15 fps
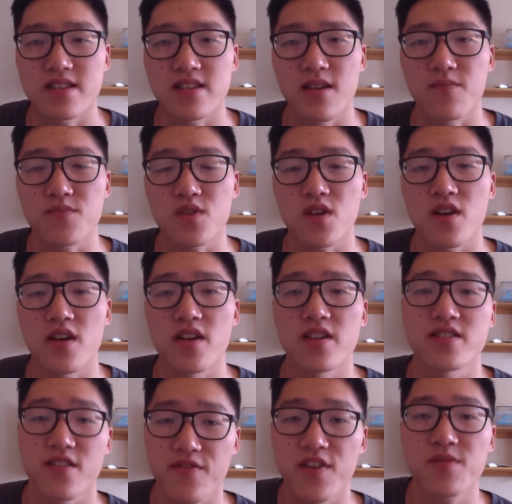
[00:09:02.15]

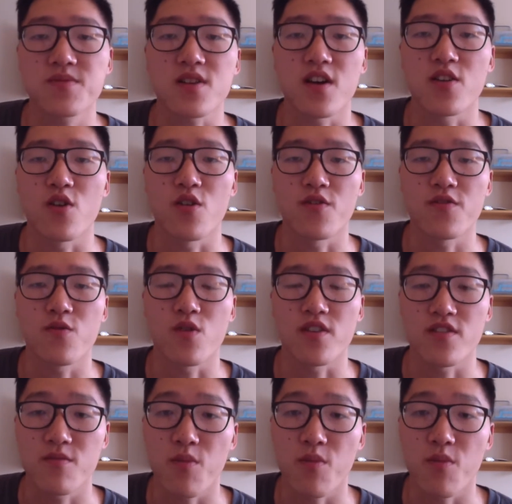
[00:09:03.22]
the flip side of one of the